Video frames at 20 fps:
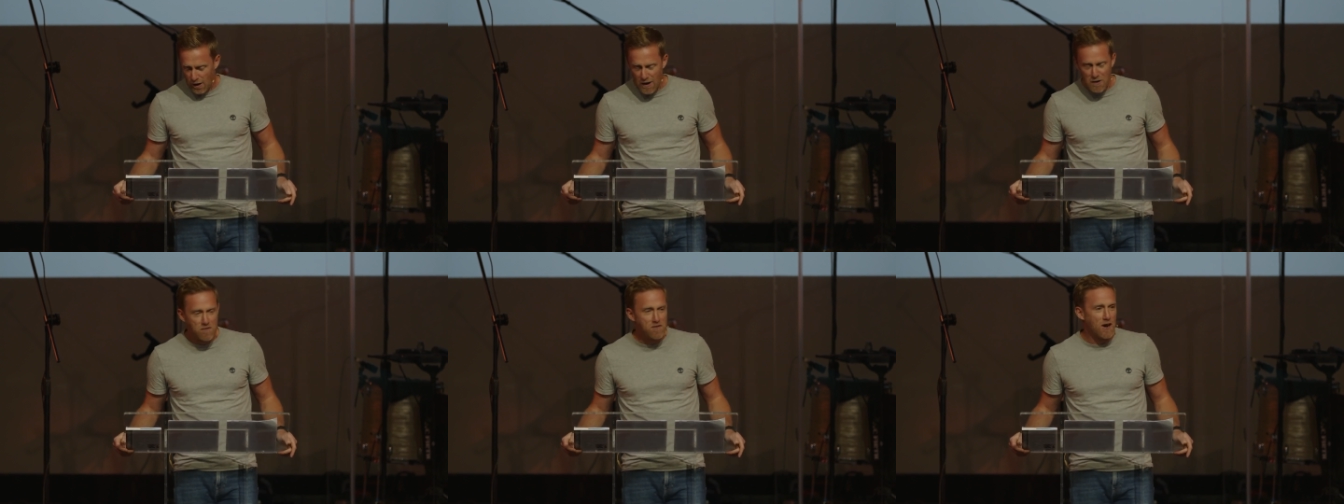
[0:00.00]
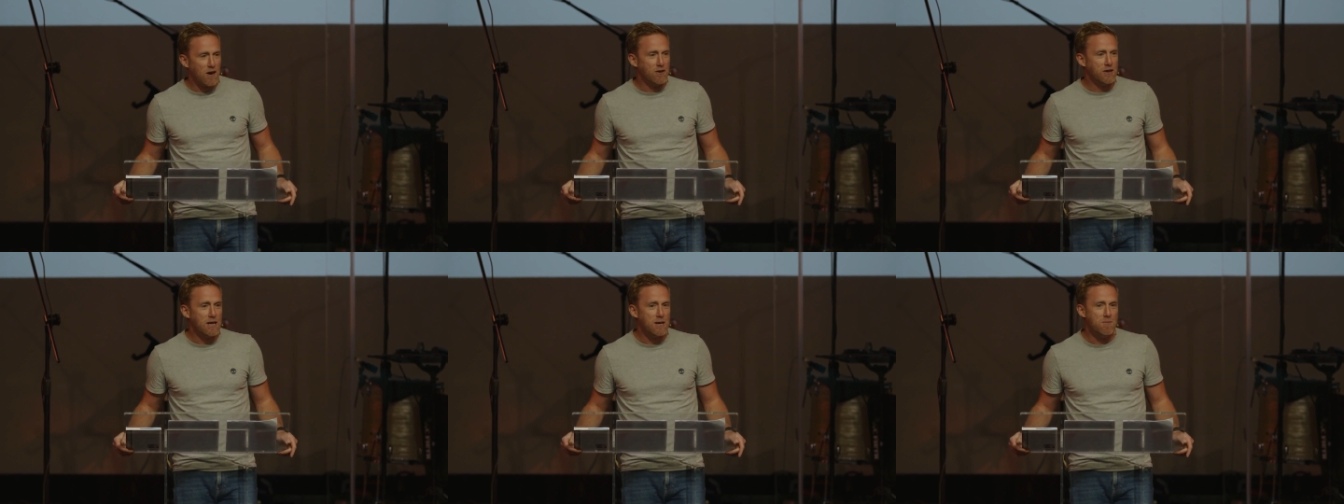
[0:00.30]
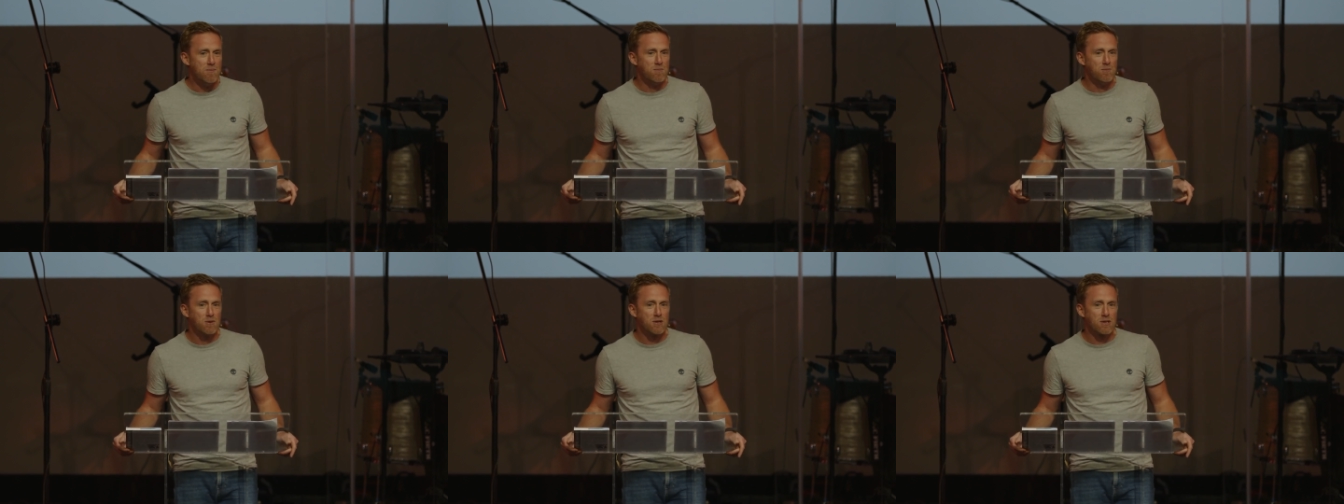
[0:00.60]
I found
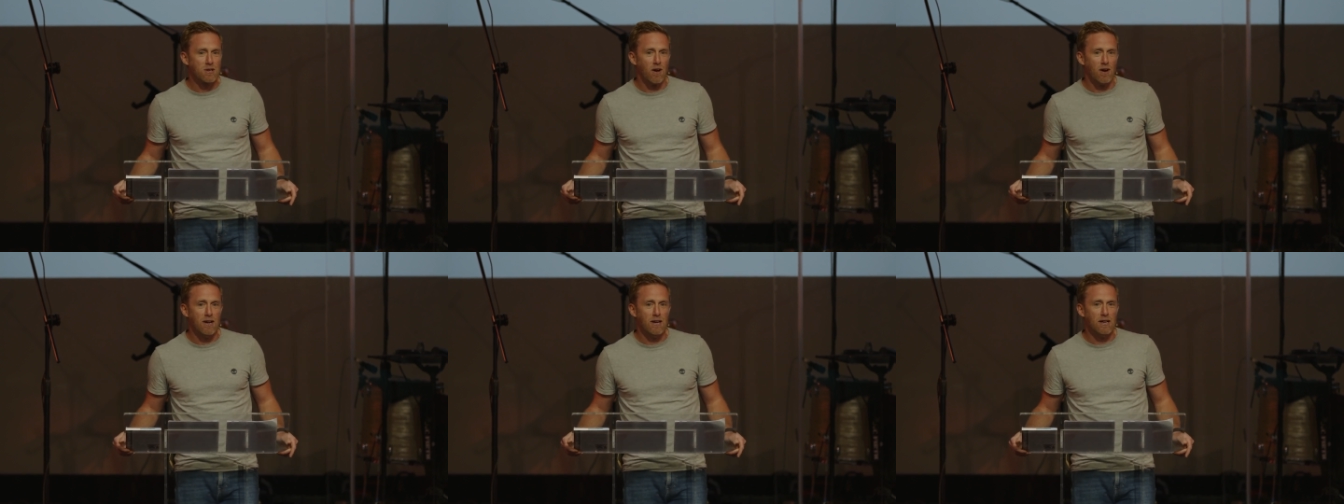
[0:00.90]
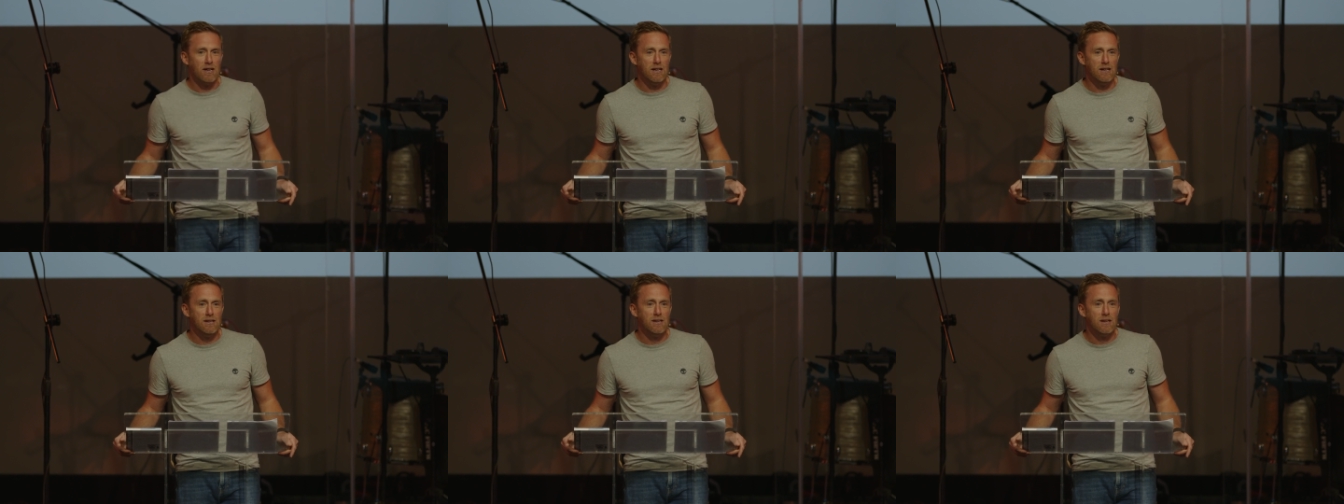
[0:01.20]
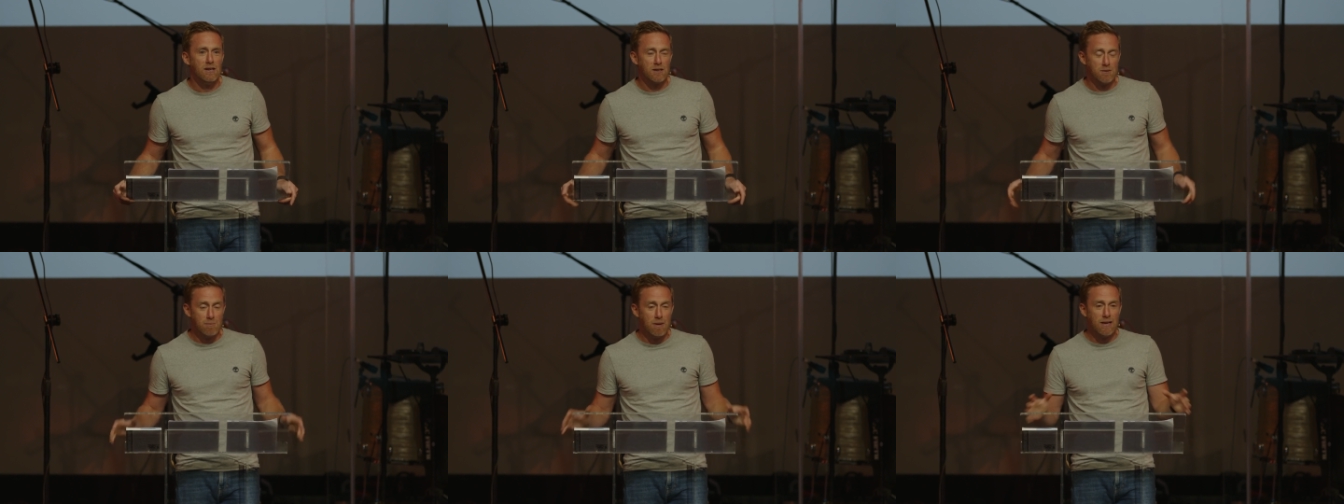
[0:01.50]
him slightly,
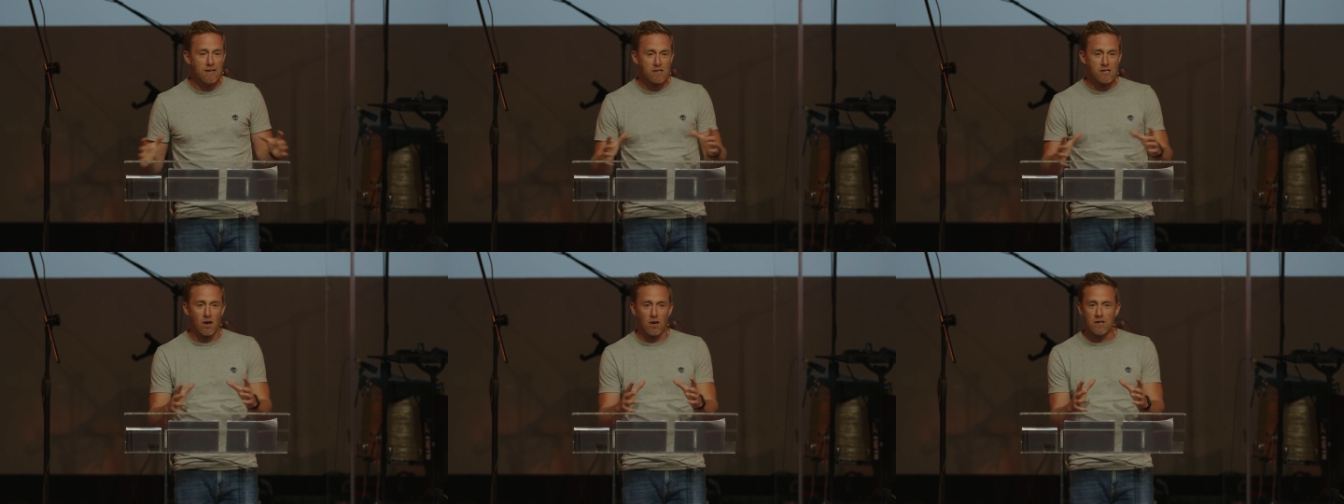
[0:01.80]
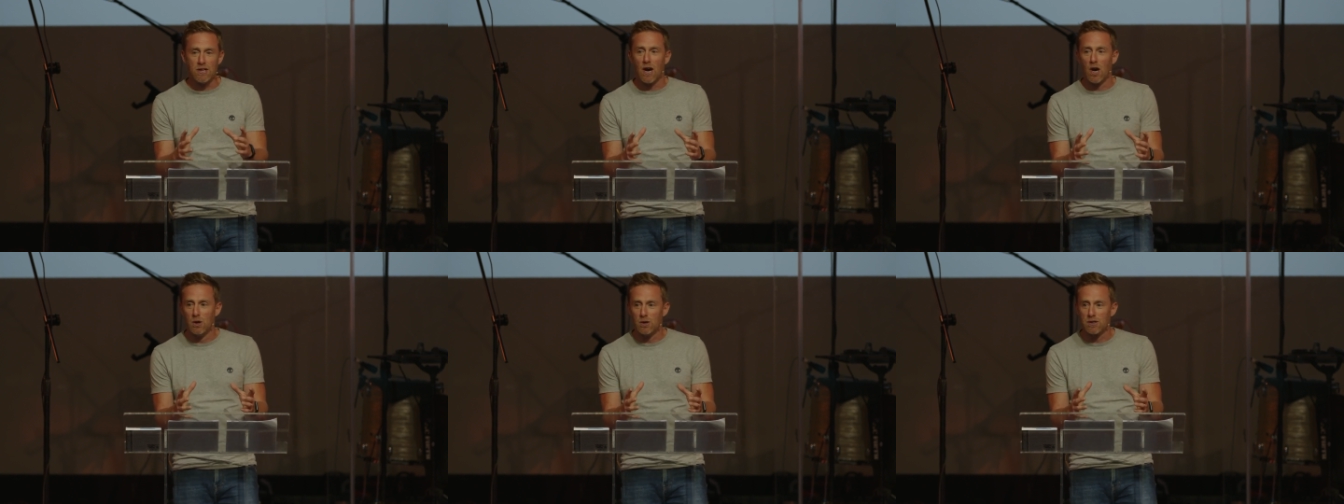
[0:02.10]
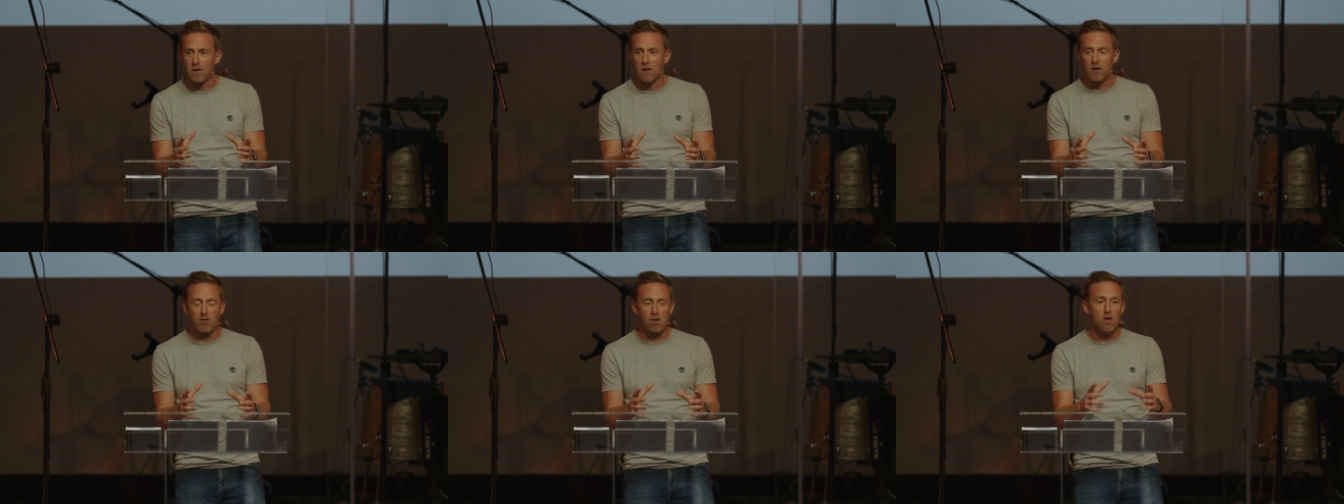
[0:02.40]
me and Tanya
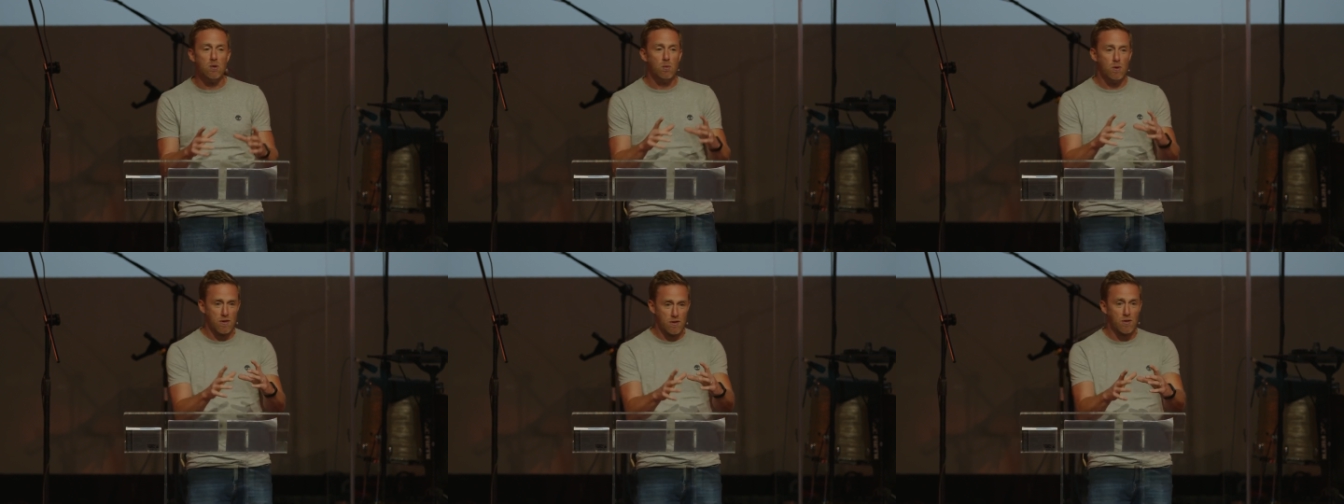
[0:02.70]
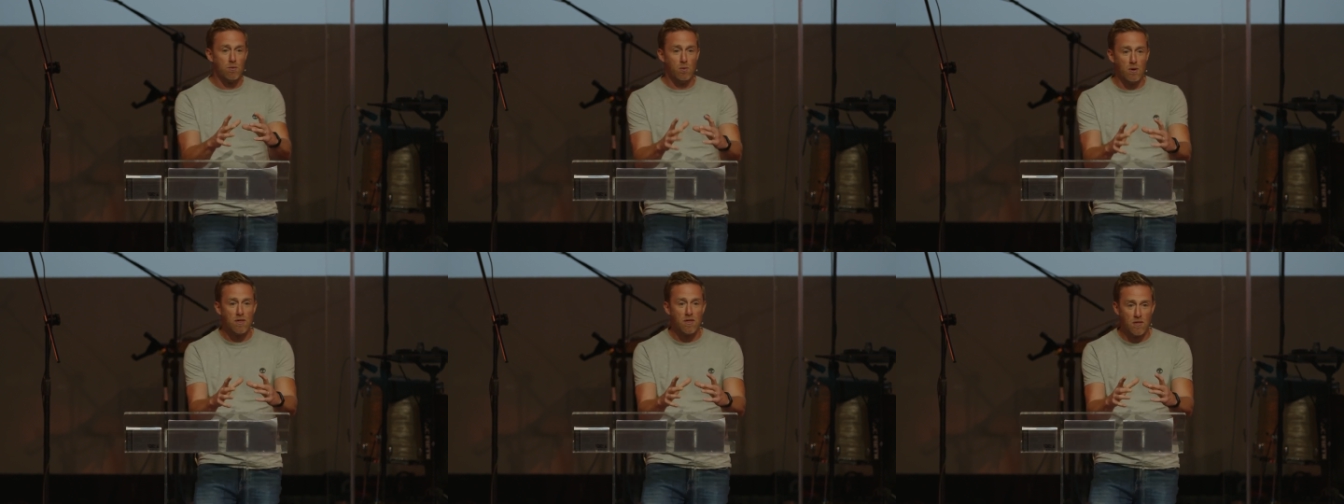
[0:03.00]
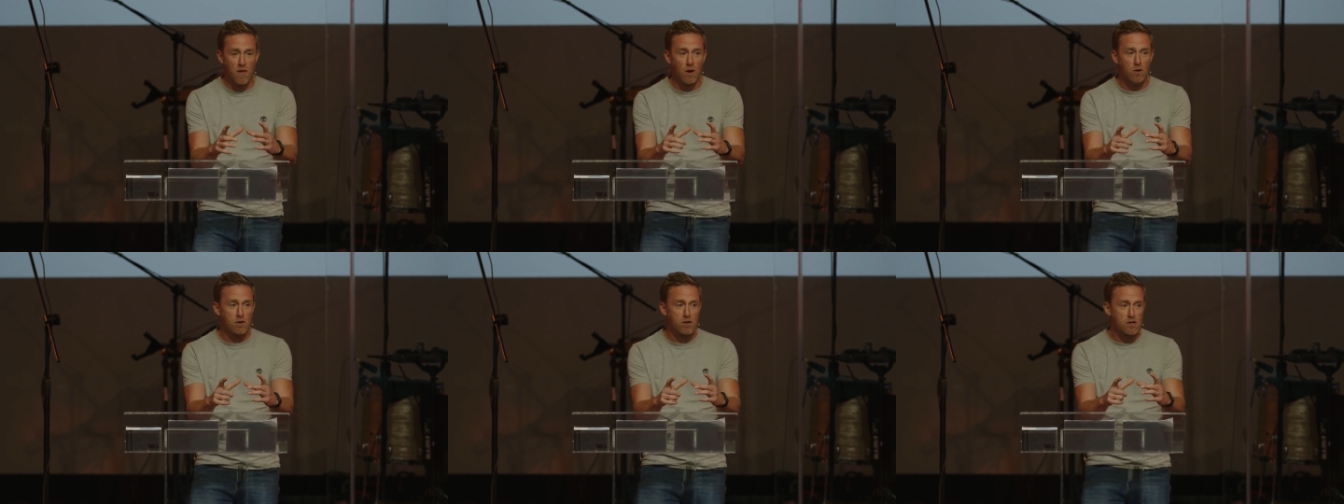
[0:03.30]
hosted a group with,
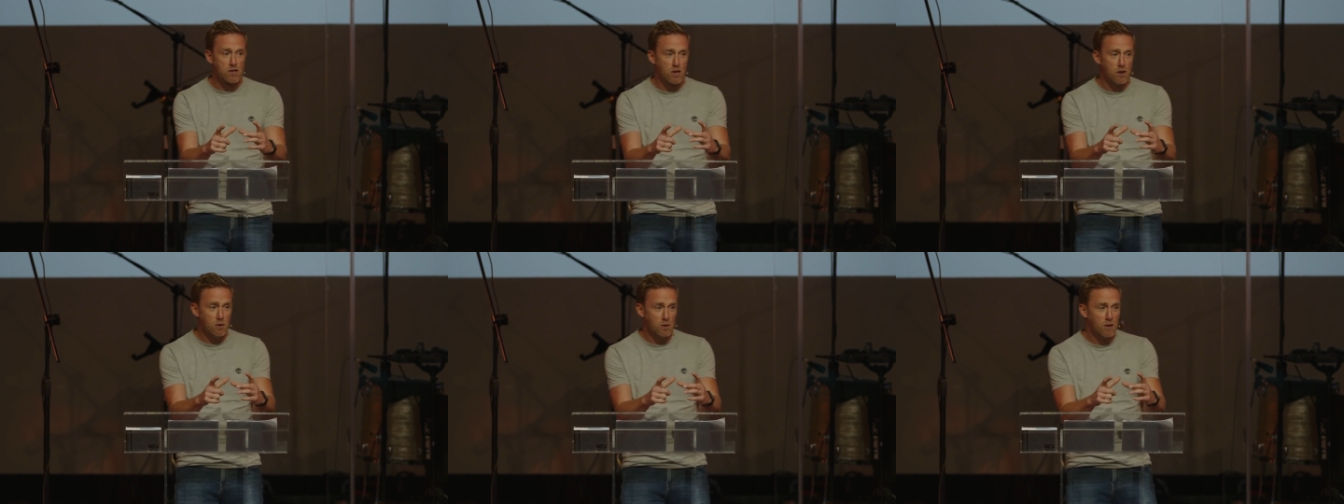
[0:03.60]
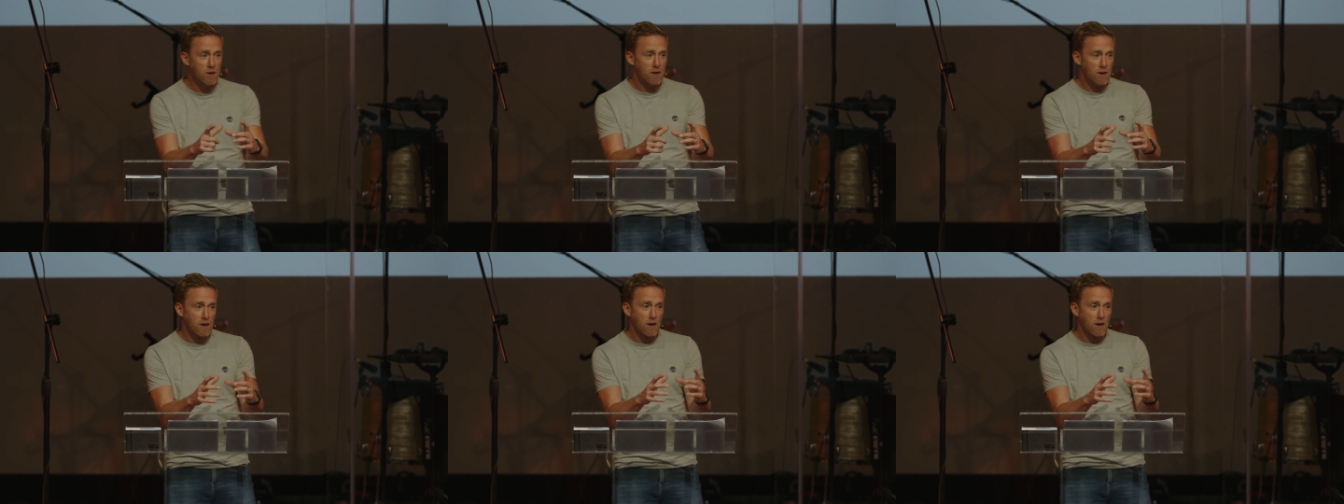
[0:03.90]
with those two,